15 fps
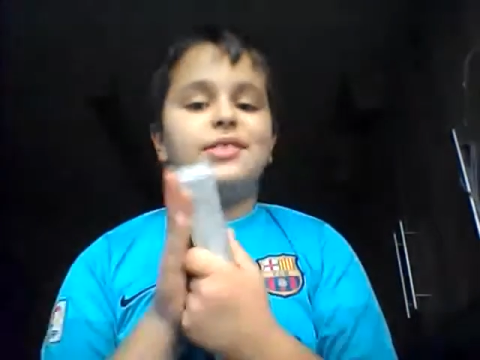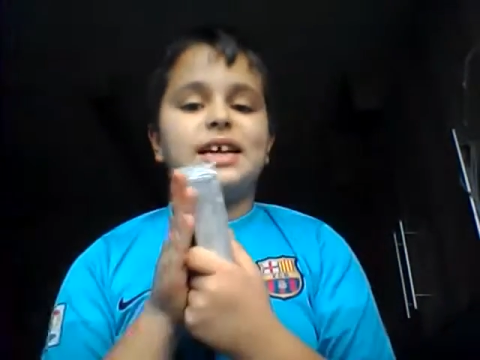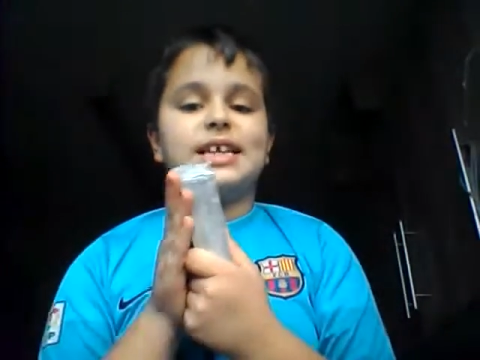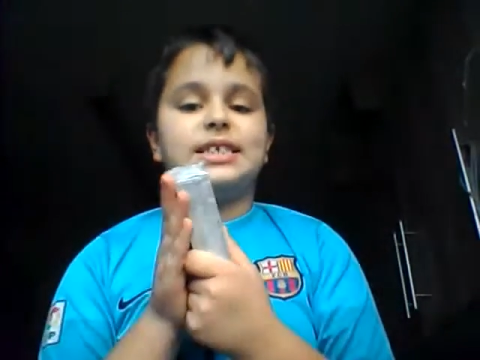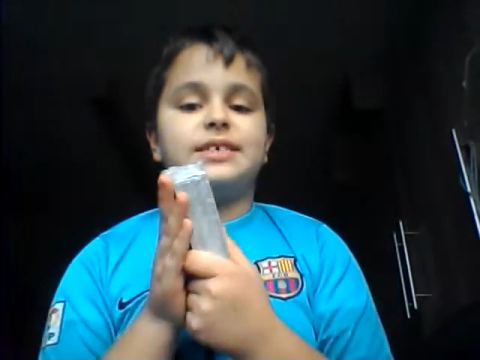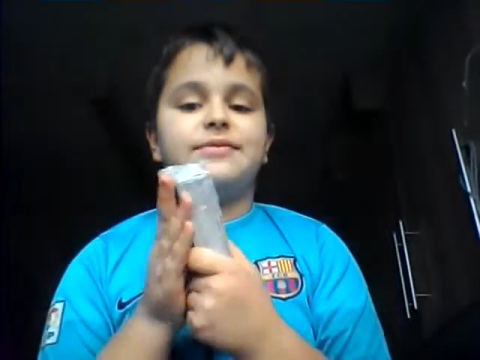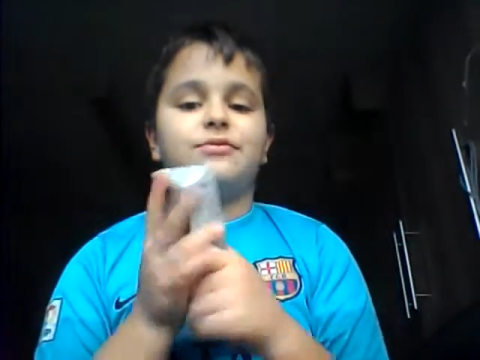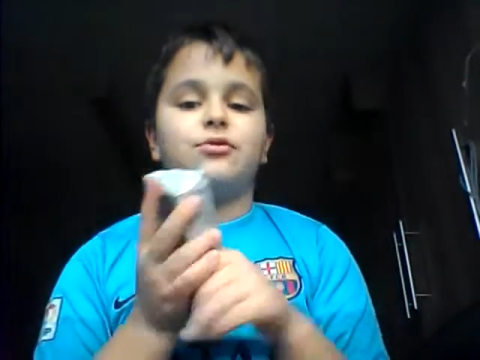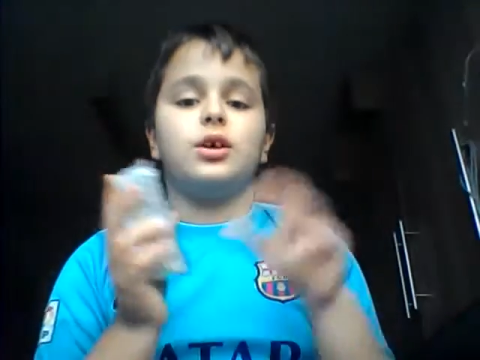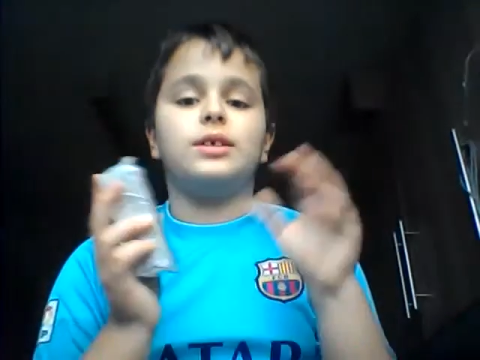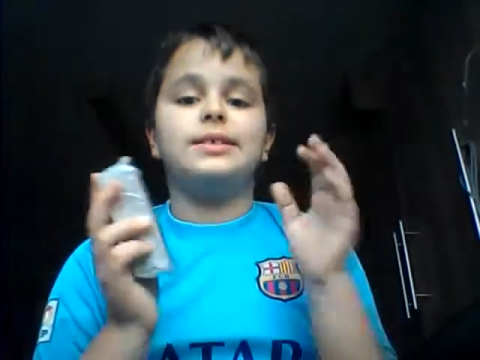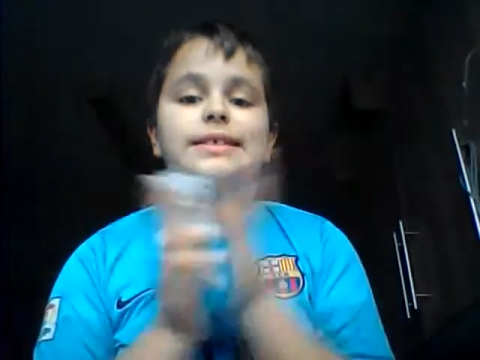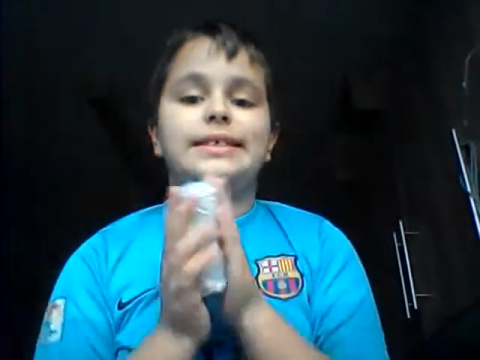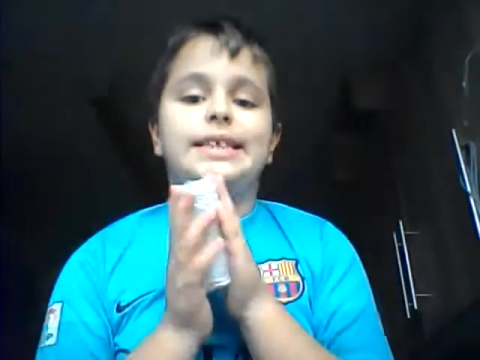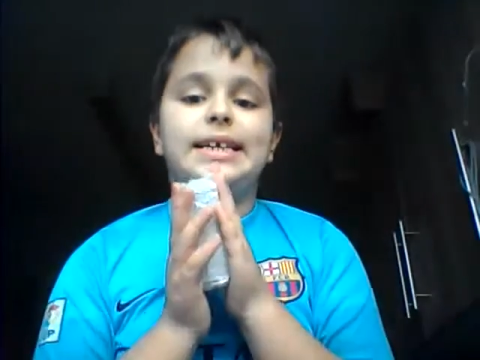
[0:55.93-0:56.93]
this for
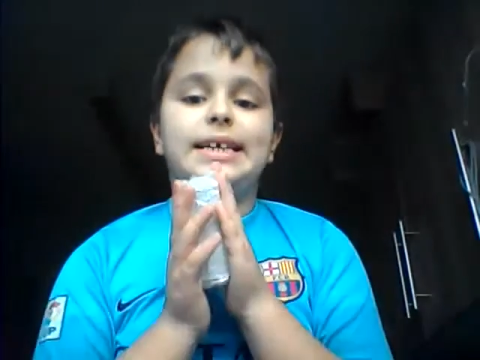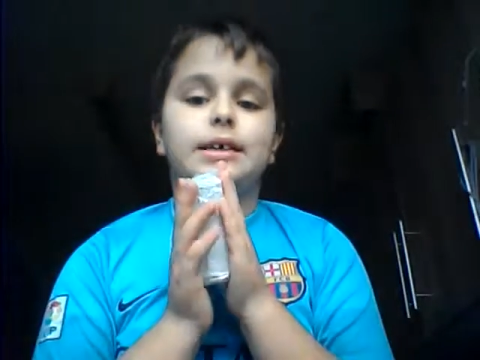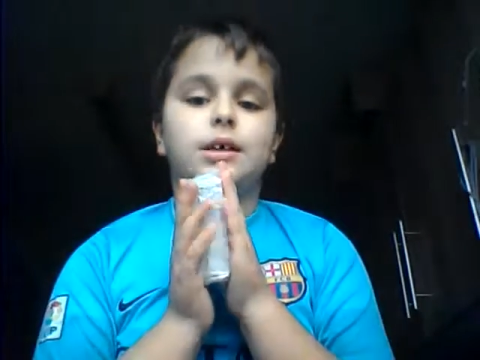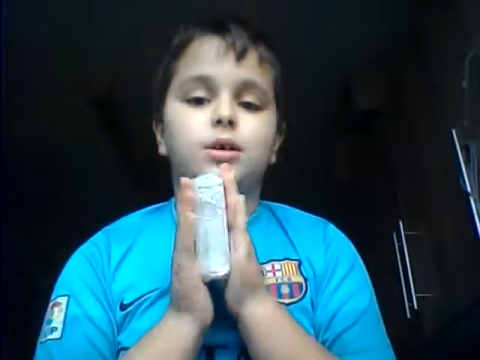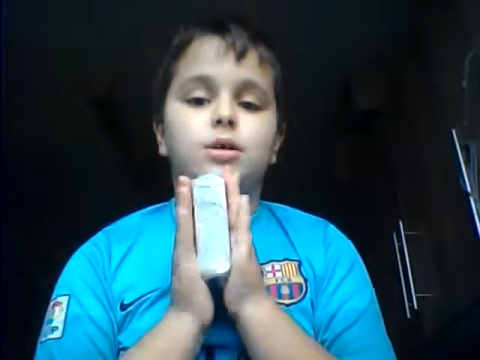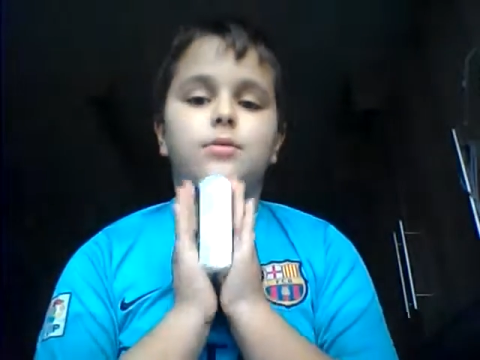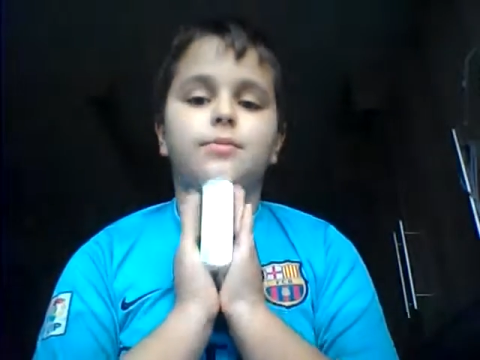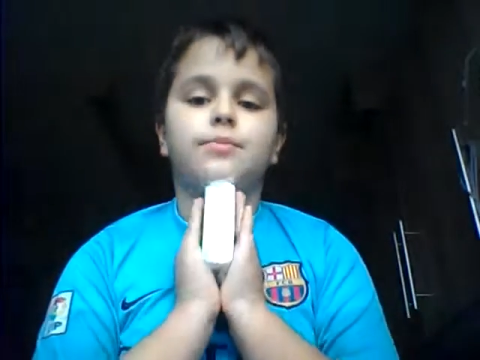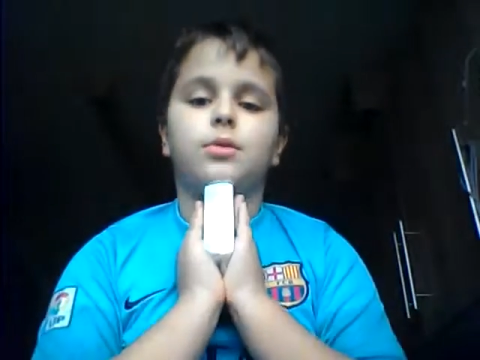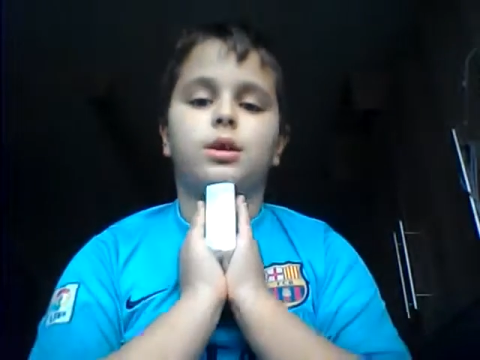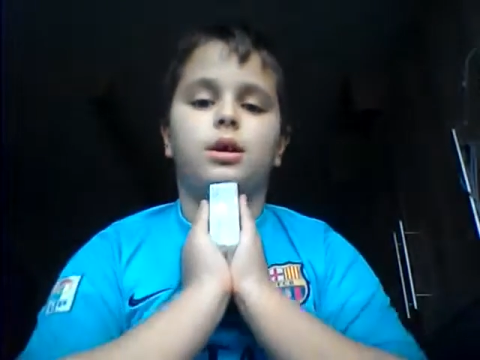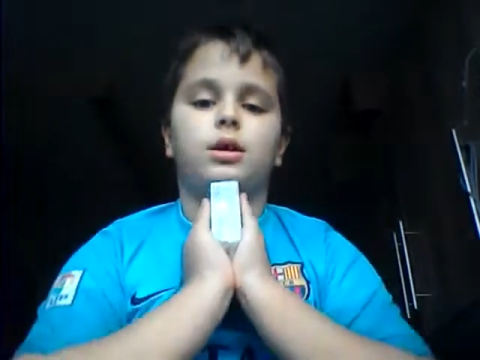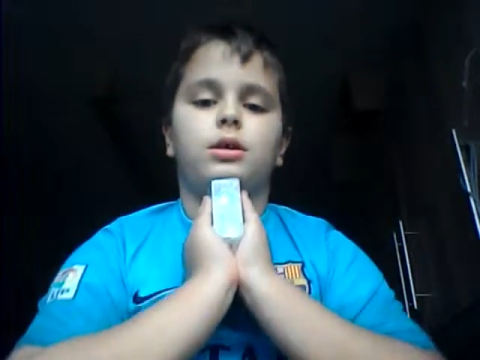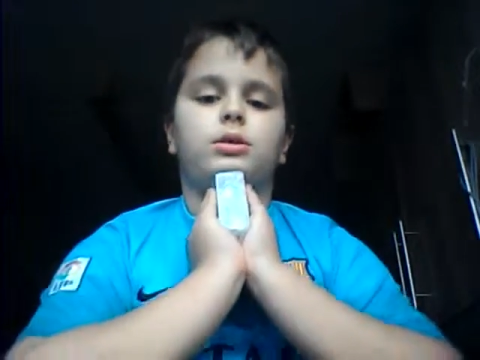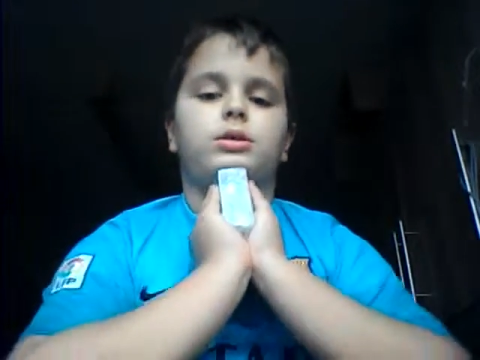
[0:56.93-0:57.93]
a deal
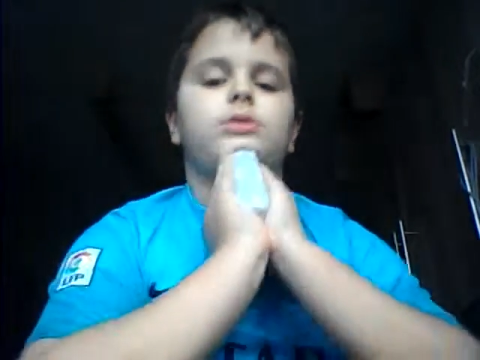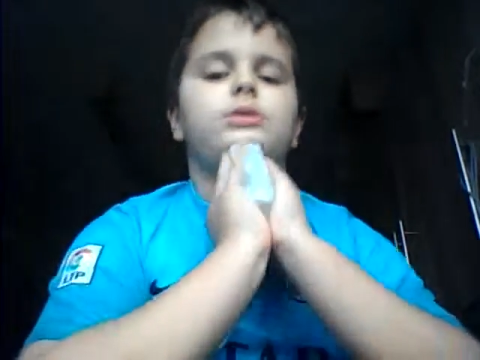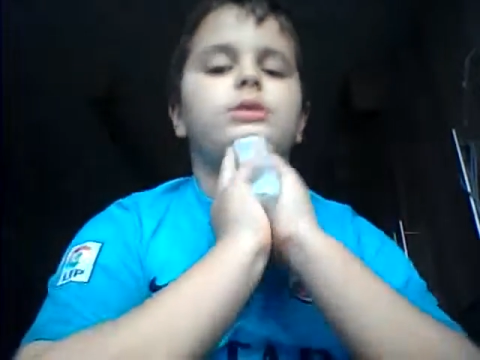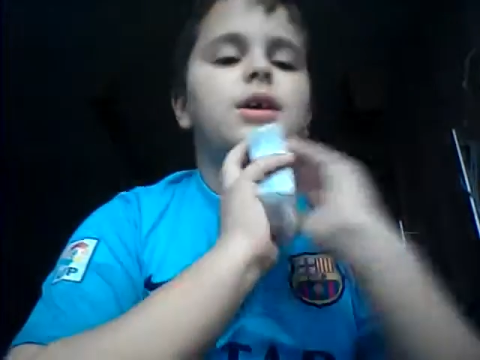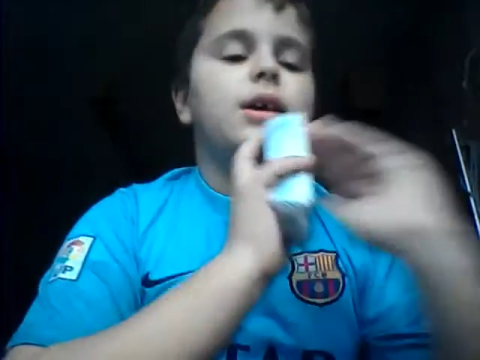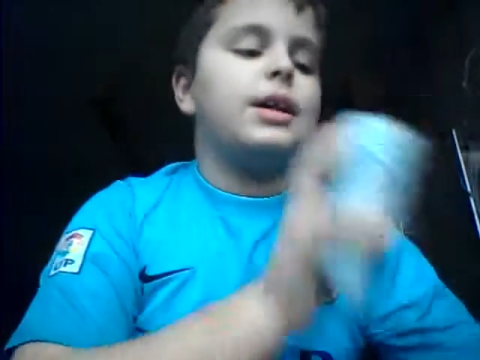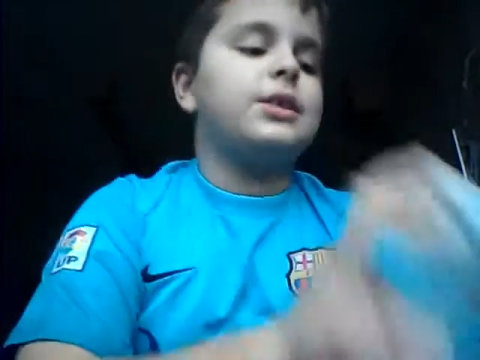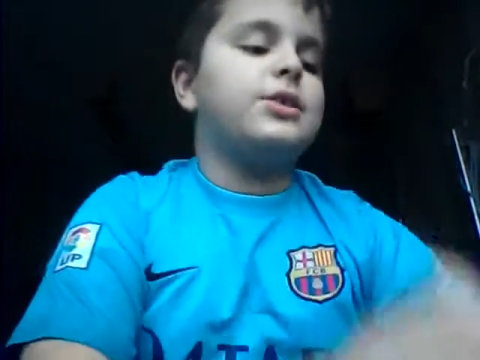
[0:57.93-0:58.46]
and